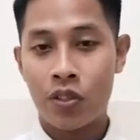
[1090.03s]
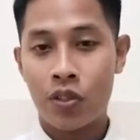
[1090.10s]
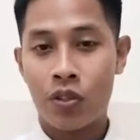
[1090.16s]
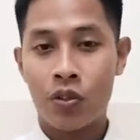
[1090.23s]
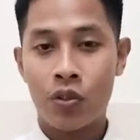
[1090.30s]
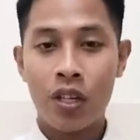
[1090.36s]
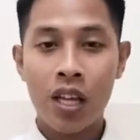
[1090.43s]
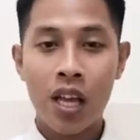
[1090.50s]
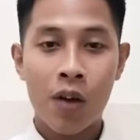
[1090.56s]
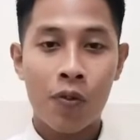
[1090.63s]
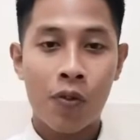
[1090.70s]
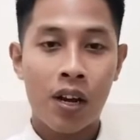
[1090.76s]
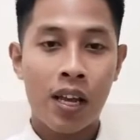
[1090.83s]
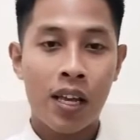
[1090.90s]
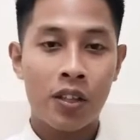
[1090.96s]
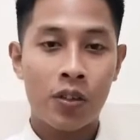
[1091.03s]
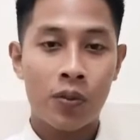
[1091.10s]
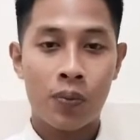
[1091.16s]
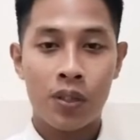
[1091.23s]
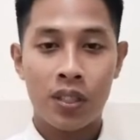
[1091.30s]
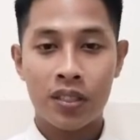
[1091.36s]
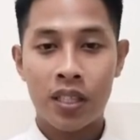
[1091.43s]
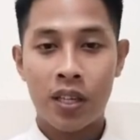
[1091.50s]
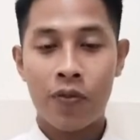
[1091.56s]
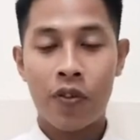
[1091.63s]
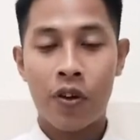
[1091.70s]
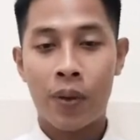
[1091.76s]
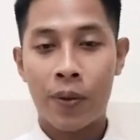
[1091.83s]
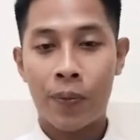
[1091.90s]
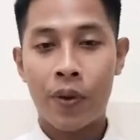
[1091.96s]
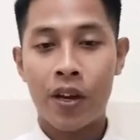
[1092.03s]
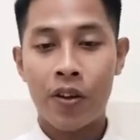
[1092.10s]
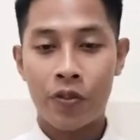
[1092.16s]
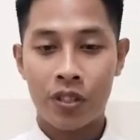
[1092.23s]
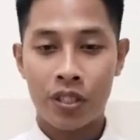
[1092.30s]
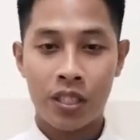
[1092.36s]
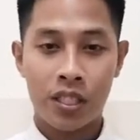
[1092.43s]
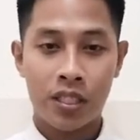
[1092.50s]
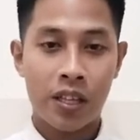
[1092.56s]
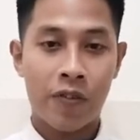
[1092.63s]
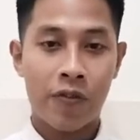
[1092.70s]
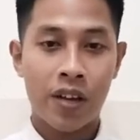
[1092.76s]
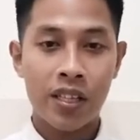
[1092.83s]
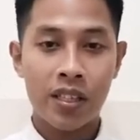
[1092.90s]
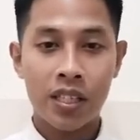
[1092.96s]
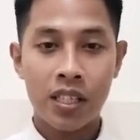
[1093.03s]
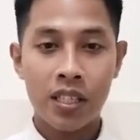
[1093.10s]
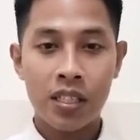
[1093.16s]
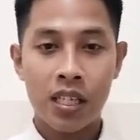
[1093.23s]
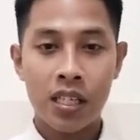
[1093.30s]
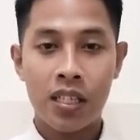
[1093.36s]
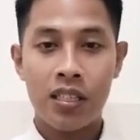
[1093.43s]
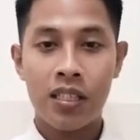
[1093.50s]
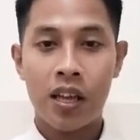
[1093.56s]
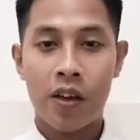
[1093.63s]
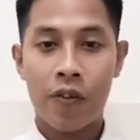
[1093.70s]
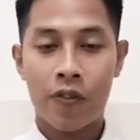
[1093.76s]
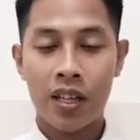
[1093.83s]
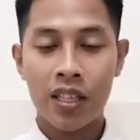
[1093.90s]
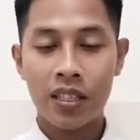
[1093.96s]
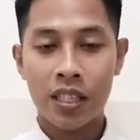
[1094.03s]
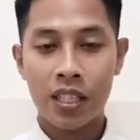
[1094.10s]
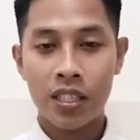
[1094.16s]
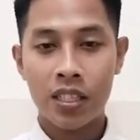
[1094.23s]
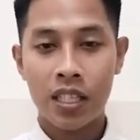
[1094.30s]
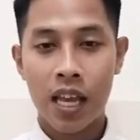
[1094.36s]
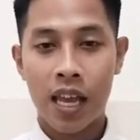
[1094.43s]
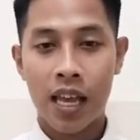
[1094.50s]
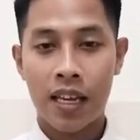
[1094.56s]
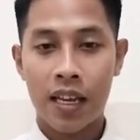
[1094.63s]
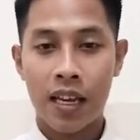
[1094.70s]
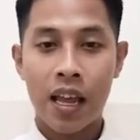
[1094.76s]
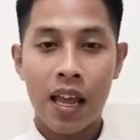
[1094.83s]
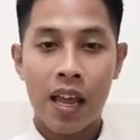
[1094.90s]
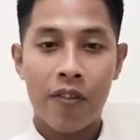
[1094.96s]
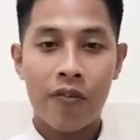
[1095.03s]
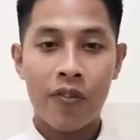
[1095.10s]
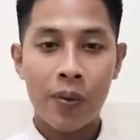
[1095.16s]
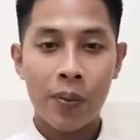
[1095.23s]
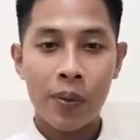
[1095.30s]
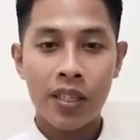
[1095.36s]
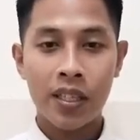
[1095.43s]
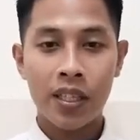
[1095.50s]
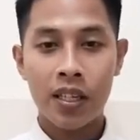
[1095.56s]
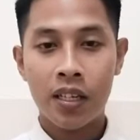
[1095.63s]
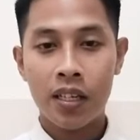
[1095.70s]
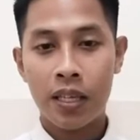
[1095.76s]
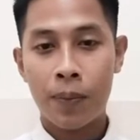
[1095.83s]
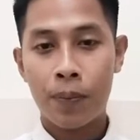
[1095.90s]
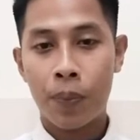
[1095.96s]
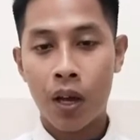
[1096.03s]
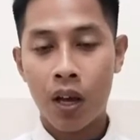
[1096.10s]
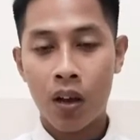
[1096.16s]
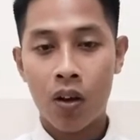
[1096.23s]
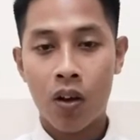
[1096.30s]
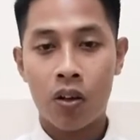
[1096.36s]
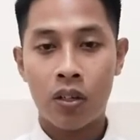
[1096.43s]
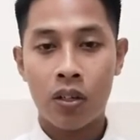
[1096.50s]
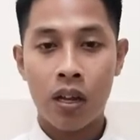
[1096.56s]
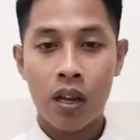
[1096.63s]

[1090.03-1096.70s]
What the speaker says: So today I would like to present for my part, which is advantage, disadvantage and environmental impact